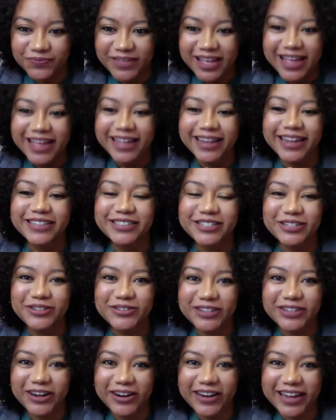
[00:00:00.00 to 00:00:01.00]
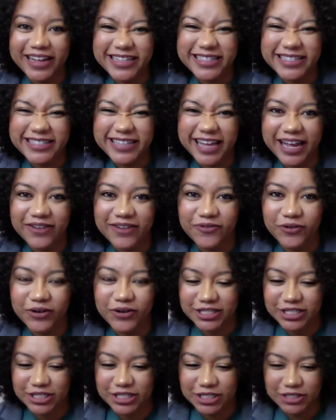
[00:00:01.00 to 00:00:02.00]
Let's use our inside
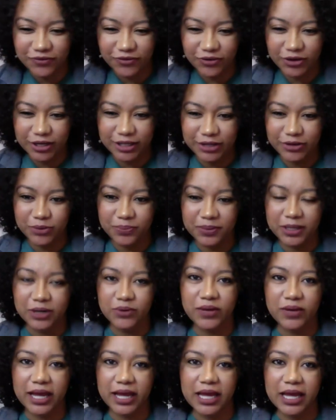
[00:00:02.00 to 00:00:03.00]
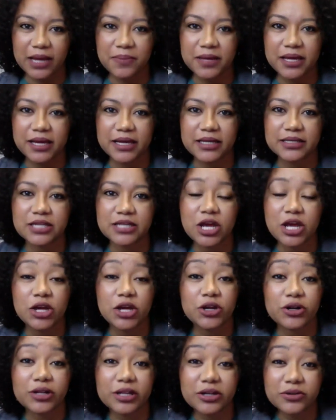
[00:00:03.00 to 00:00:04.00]
voice just for a little bit, okay? Because
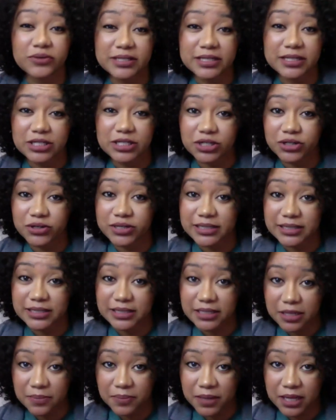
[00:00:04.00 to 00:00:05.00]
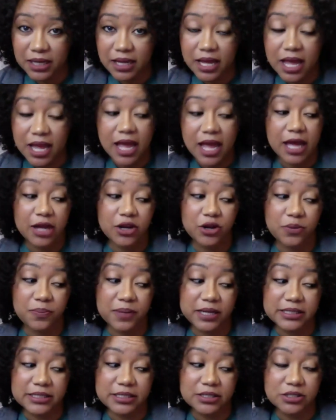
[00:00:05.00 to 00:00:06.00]
your little sister is sleeping and your
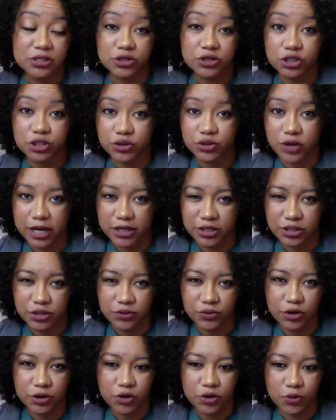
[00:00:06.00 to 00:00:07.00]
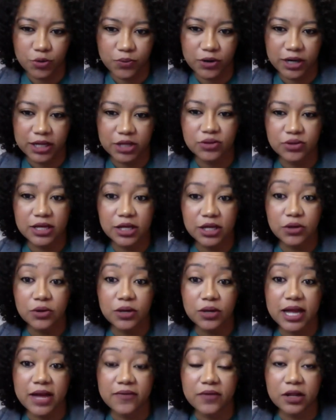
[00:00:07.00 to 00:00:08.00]
big sister is trying to do her homework. You think you can
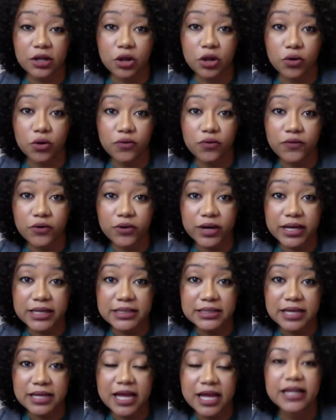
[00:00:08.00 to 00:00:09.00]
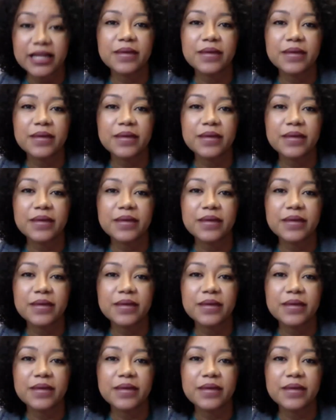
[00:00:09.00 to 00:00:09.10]
have a low voice? Let